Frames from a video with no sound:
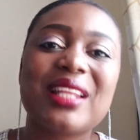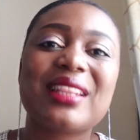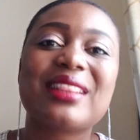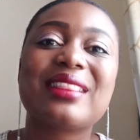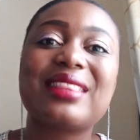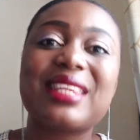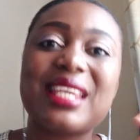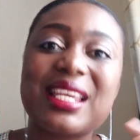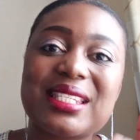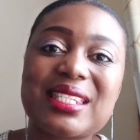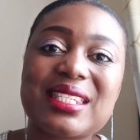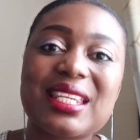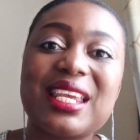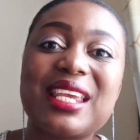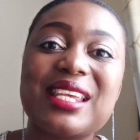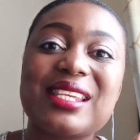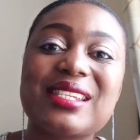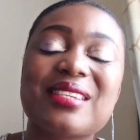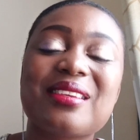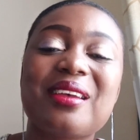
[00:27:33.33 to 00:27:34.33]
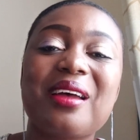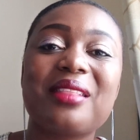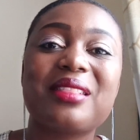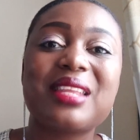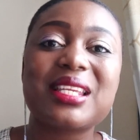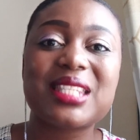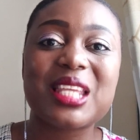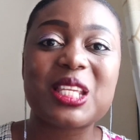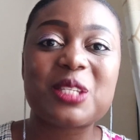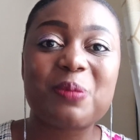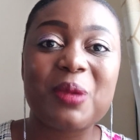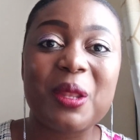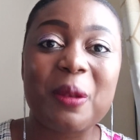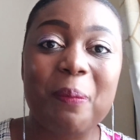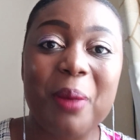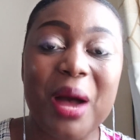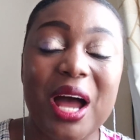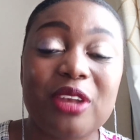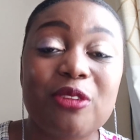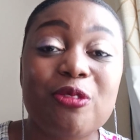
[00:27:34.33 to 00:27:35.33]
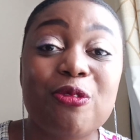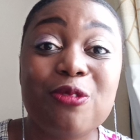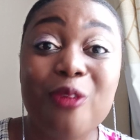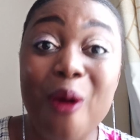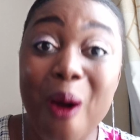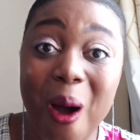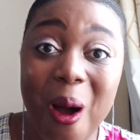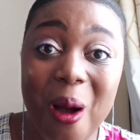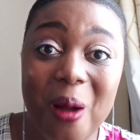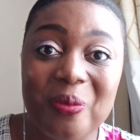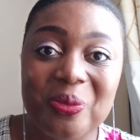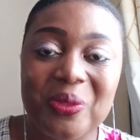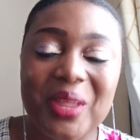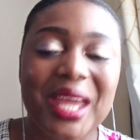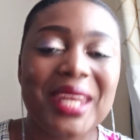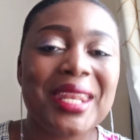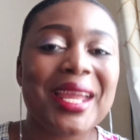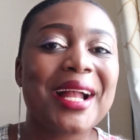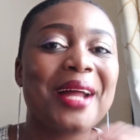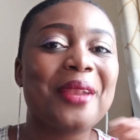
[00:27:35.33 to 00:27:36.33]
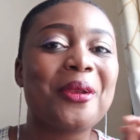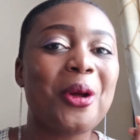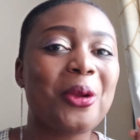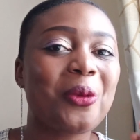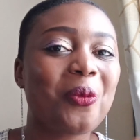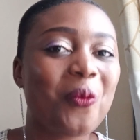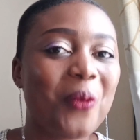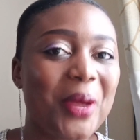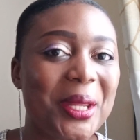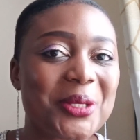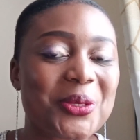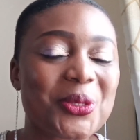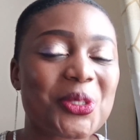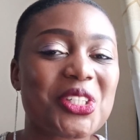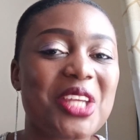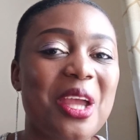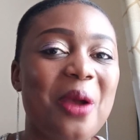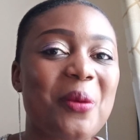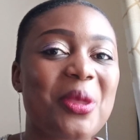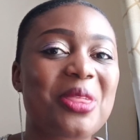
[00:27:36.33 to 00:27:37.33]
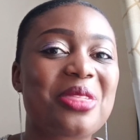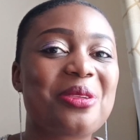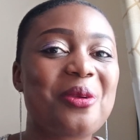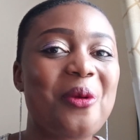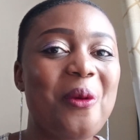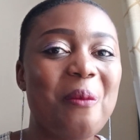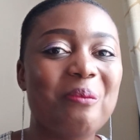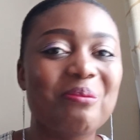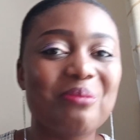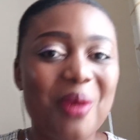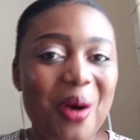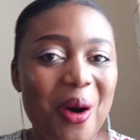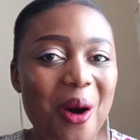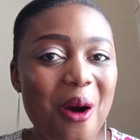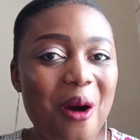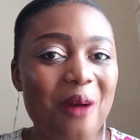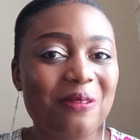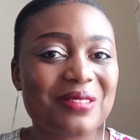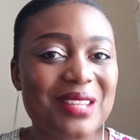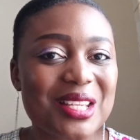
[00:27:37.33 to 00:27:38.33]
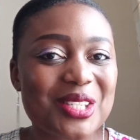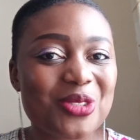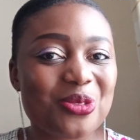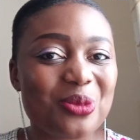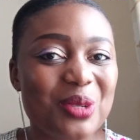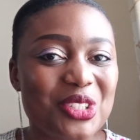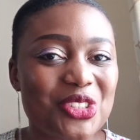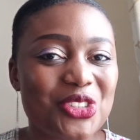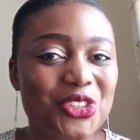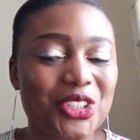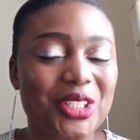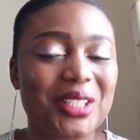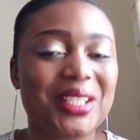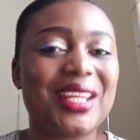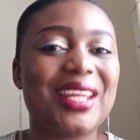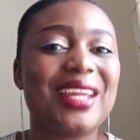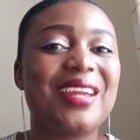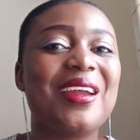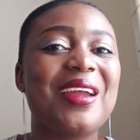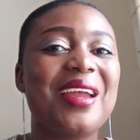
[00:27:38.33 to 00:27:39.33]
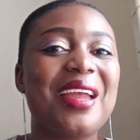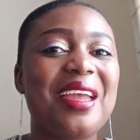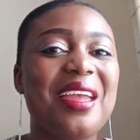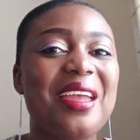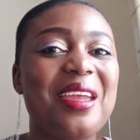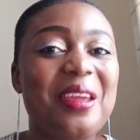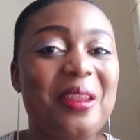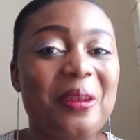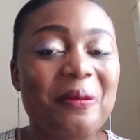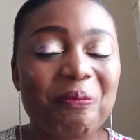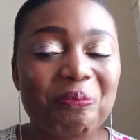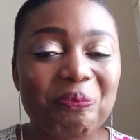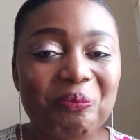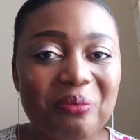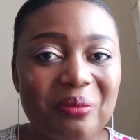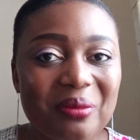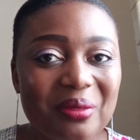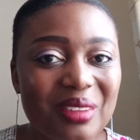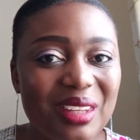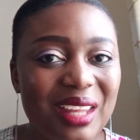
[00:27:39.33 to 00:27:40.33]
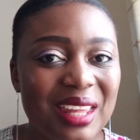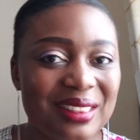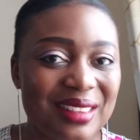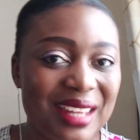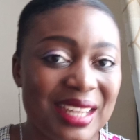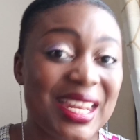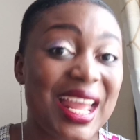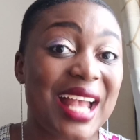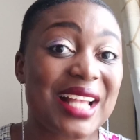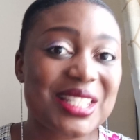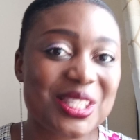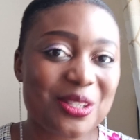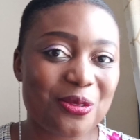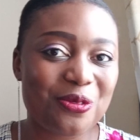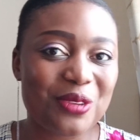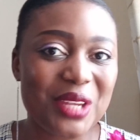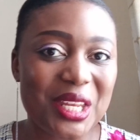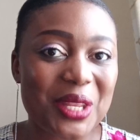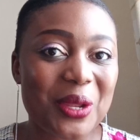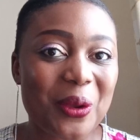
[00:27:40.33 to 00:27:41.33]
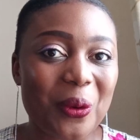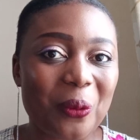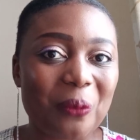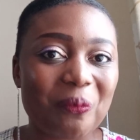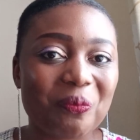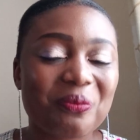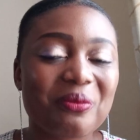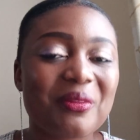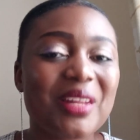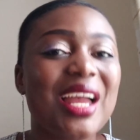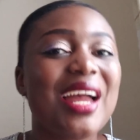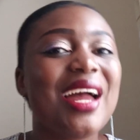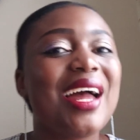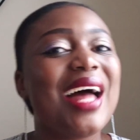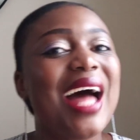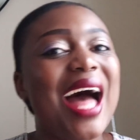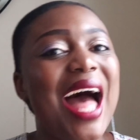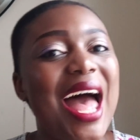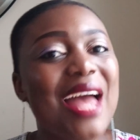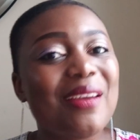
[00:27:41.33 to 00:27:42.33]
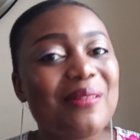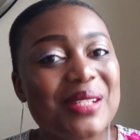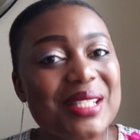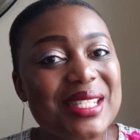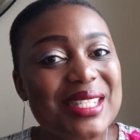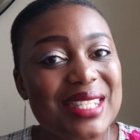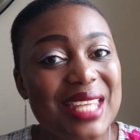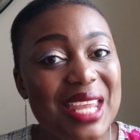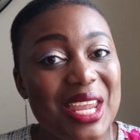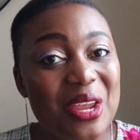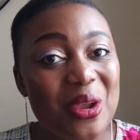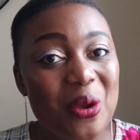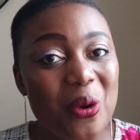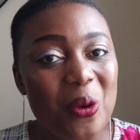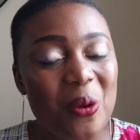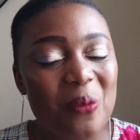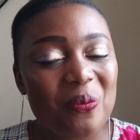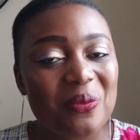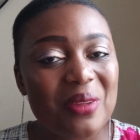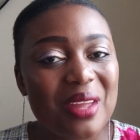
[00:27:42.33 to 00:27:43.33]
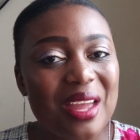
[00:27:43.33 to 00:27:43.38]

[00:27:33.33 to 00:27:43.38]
This has been part 4, and I cannot wait to share with you more of this sweet journey in the next video. I will see you.